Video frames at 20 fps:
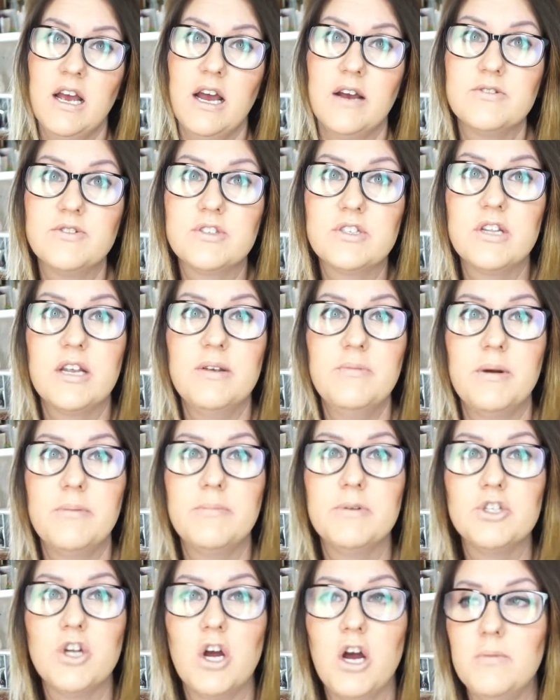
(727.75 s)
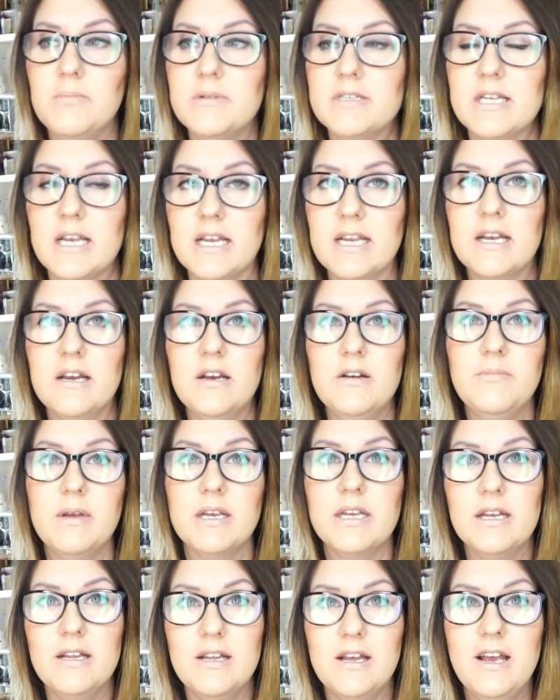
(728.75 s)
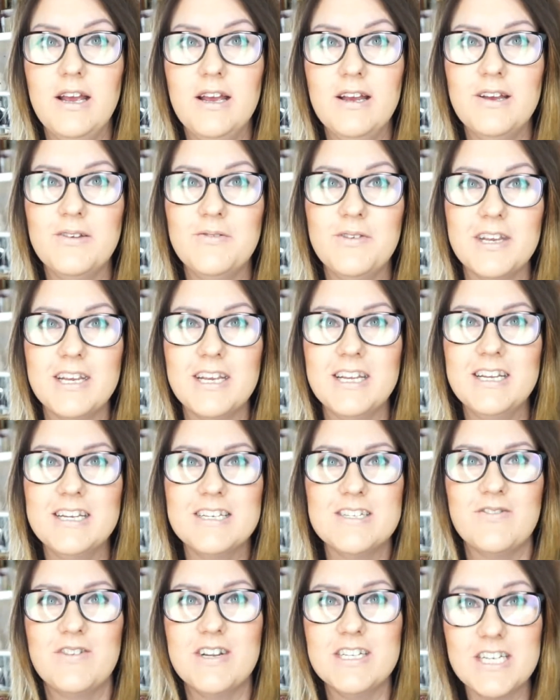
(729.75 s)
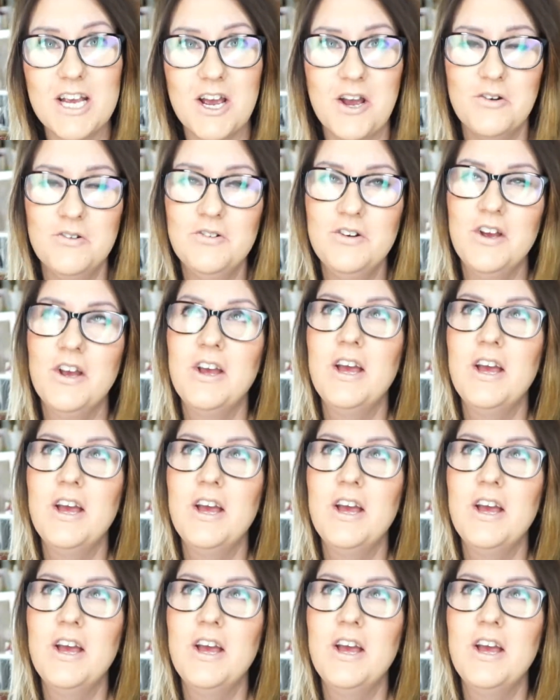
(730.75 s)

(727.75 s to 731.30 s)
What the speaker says: I was in my pyjamas here making this video